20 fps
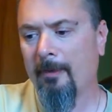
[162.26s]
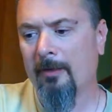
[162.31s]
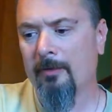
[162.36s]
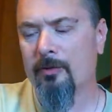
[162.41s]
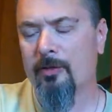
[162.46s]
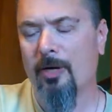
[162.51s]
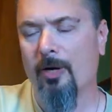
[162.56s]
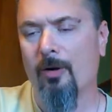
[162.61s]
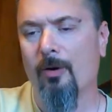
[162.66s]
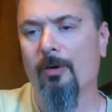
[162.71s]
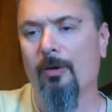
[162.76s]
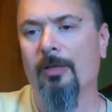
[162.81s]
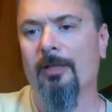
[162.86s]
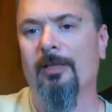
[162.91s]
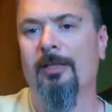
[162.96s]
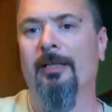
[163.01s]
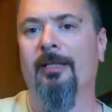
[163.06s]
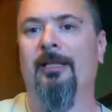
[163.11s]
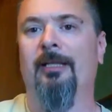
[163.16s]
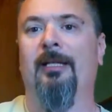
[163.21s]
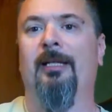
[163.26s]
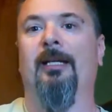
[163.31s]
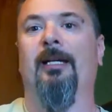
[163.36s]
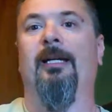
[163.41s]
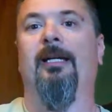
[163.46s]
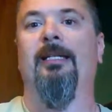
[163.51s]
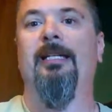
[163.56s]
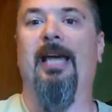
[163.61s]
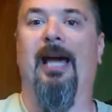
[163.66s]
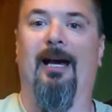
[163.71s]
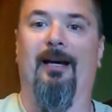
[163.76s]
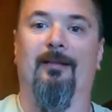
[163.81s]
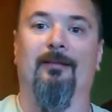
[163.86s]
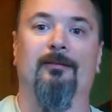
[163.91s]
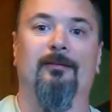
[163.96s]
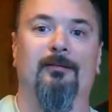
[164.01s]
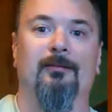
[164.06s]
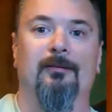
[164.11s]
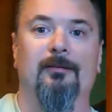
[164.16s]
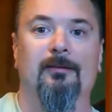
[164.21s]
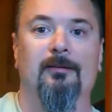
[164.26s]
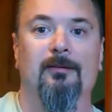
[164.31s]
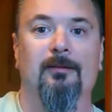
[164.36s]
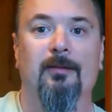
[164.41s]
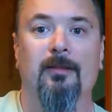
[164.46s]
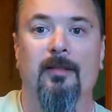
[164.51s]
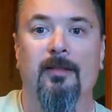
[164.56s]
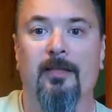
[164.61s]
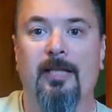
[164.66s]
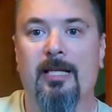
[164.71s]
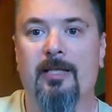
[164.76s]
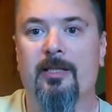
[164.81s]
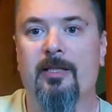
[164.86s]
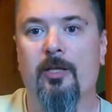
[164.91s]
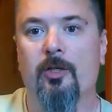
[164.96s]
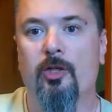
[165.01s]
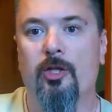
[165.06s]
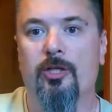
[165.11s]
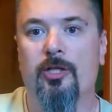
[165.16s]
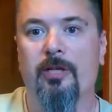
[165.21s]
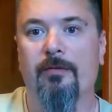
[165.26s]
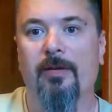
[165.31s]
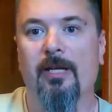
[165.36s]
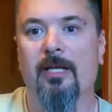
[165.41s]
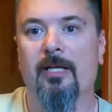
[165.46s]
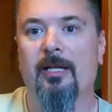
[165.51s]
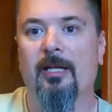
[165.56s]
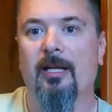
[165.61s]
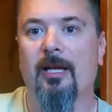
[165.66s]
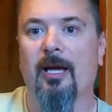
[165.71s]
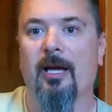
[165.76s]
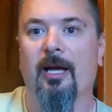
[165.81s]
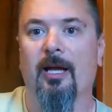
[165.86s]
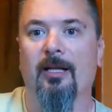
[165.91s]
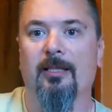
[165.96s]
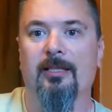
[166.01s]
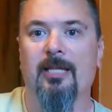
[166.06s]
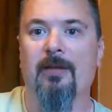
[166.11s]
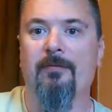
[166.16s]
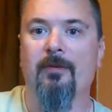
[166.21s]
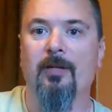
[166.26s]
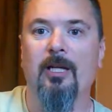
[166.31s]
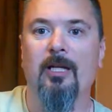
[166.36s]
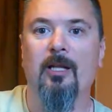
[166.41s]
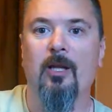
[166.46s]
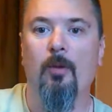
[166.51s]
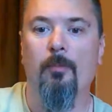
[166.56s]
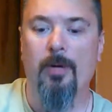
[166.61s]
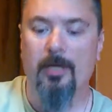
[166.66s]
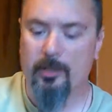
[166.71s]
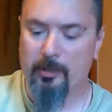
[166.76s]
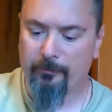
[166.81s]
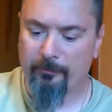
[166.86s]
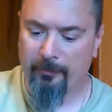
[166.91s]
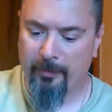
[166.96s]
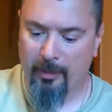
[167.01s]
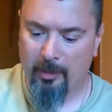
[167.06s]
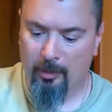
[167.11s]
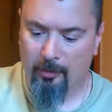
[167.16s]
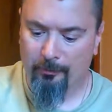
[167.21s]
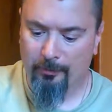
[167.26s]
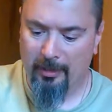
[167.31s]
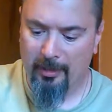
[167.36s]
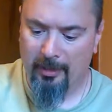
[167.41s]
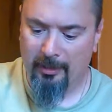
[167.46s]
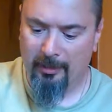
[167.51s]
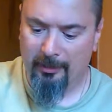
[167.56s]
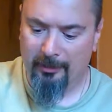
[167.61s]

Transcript: So, yeah, that's the gist of it. Definitely low-budget film,